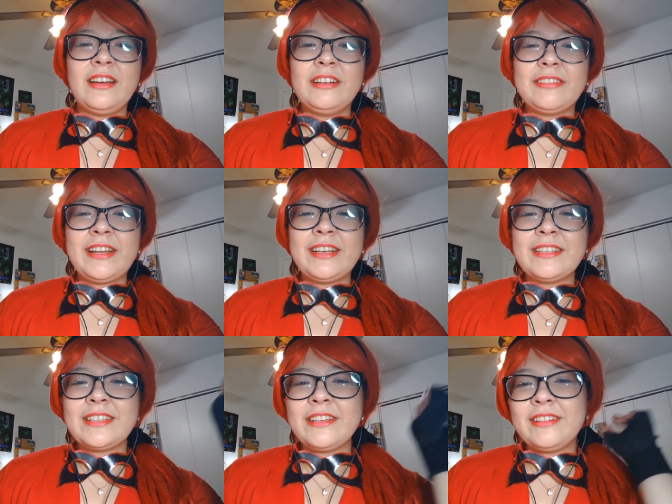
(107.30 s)

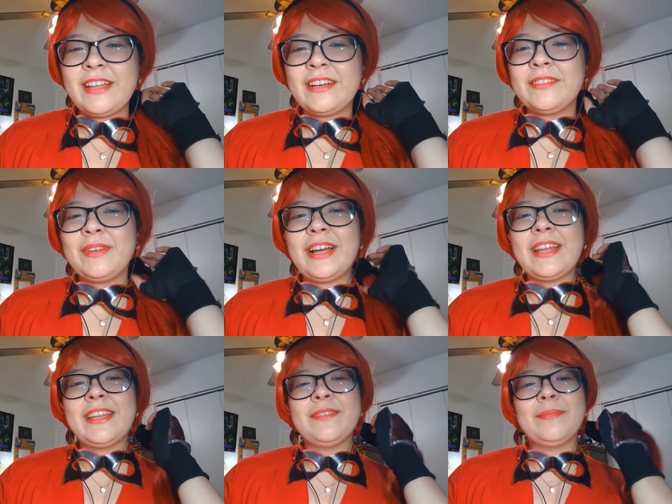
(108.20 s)
Alright. See you later.
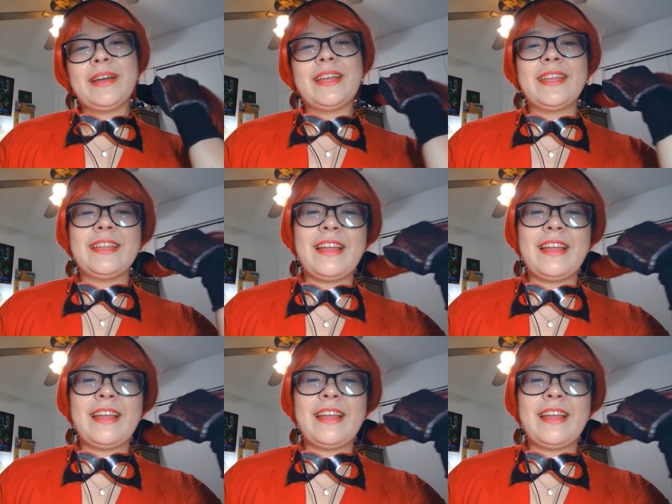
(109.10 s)
Bye. Bye.